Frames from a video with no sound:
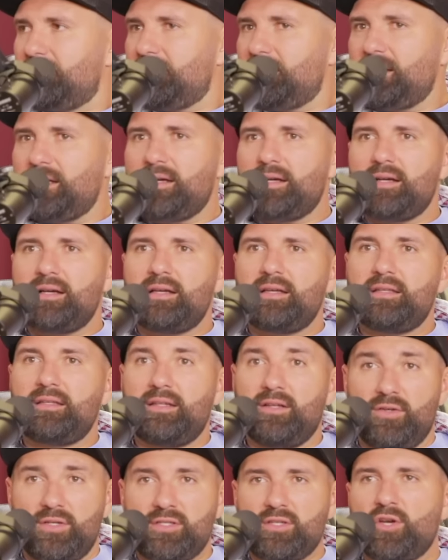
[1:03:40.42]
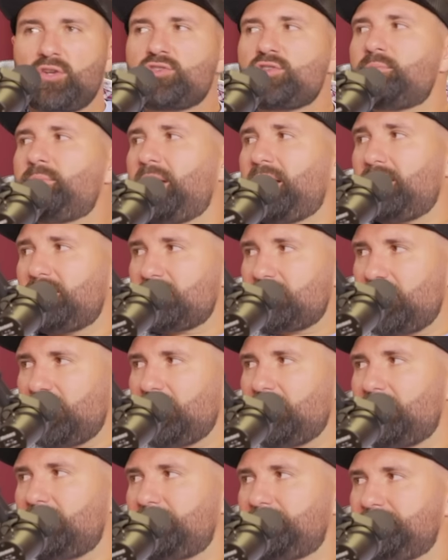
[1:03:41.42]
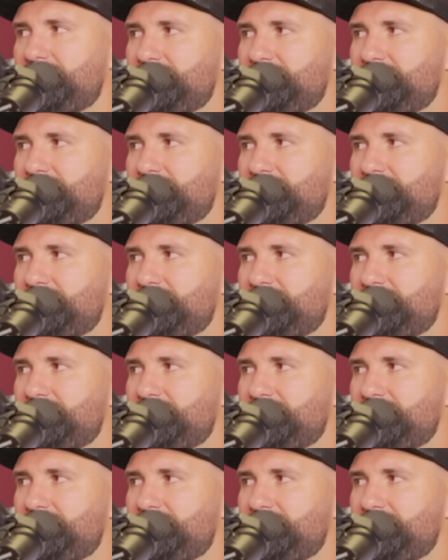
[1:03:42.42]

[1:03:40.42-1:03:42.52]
Uh, no, he's 100 pounds right now.